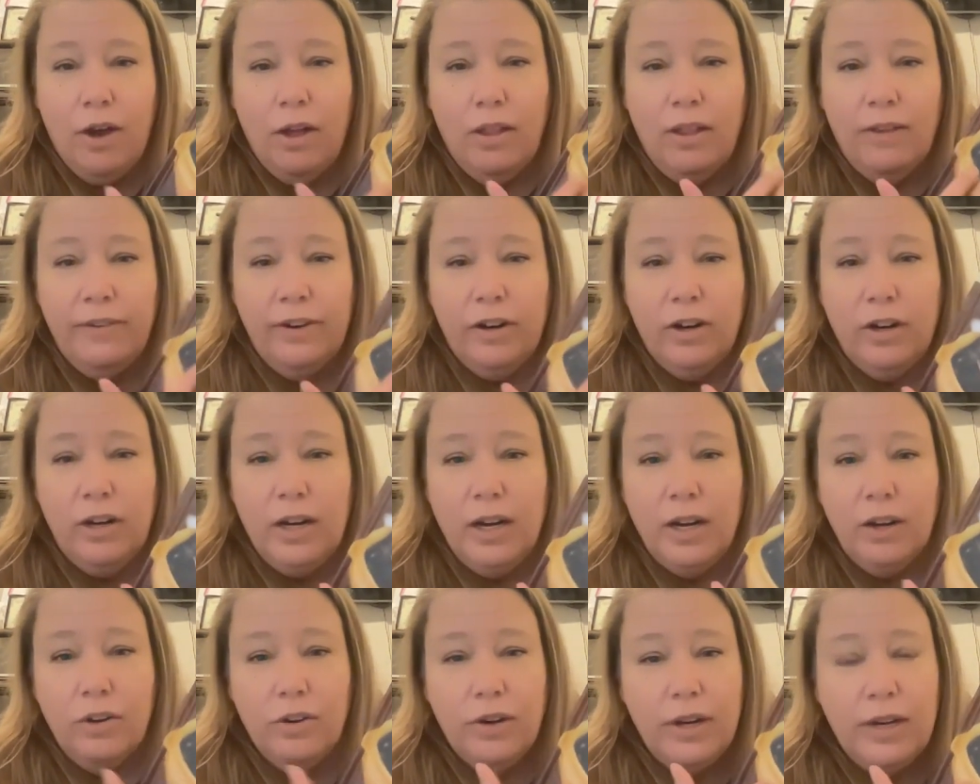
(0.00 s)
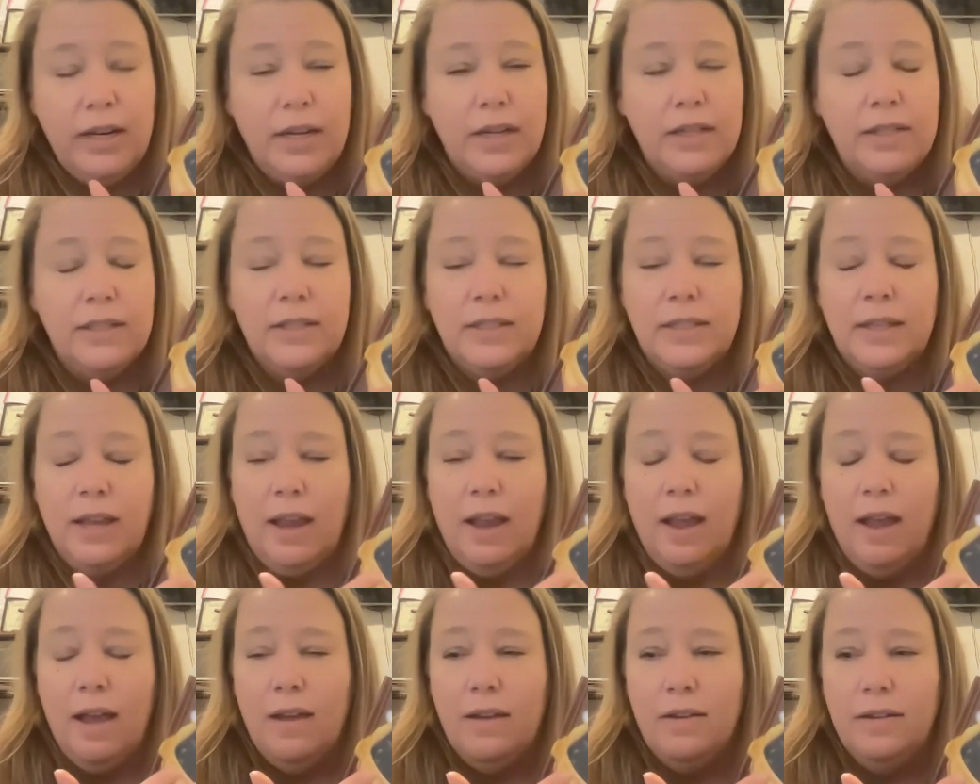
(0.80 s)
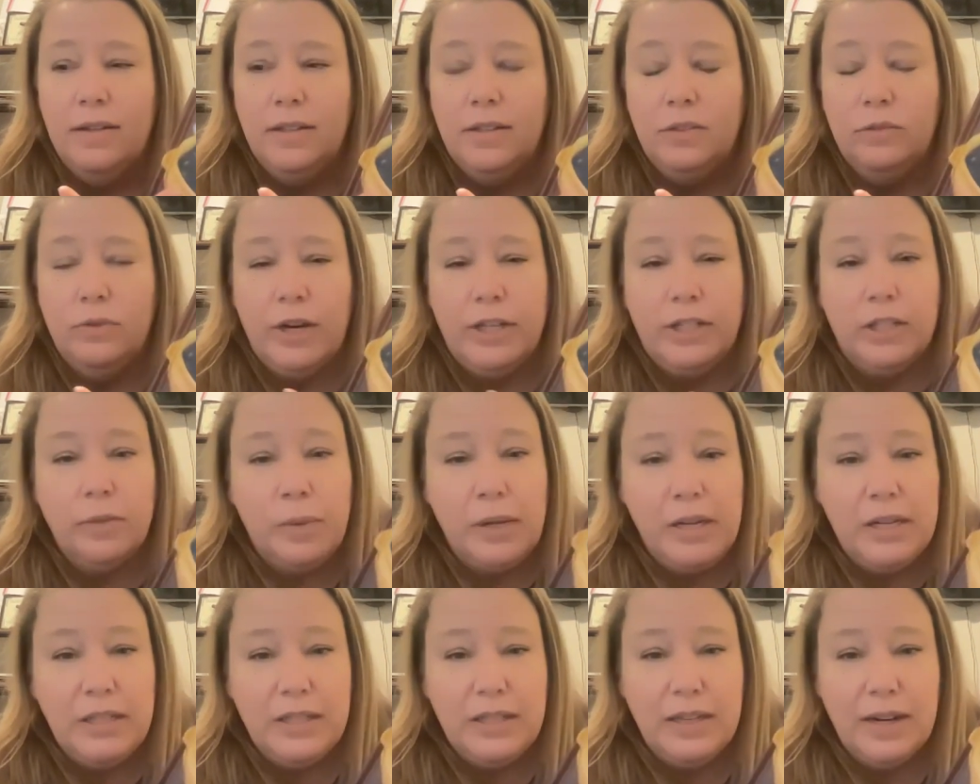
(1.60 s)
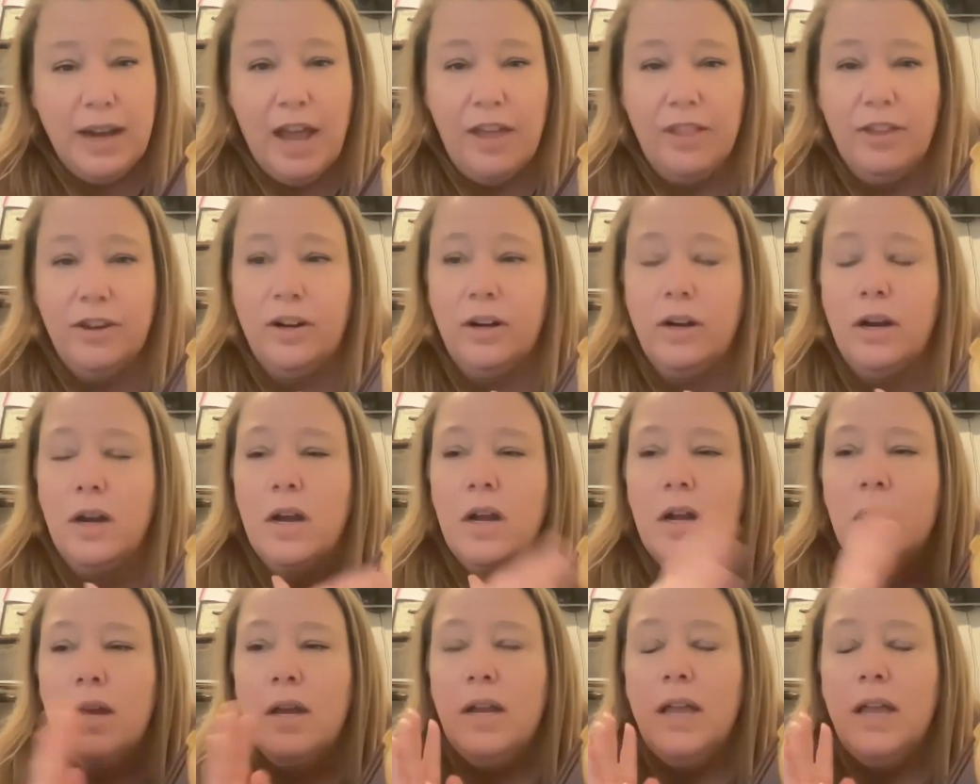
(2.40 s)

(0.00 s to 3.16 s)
all of her ingredients and recipes together.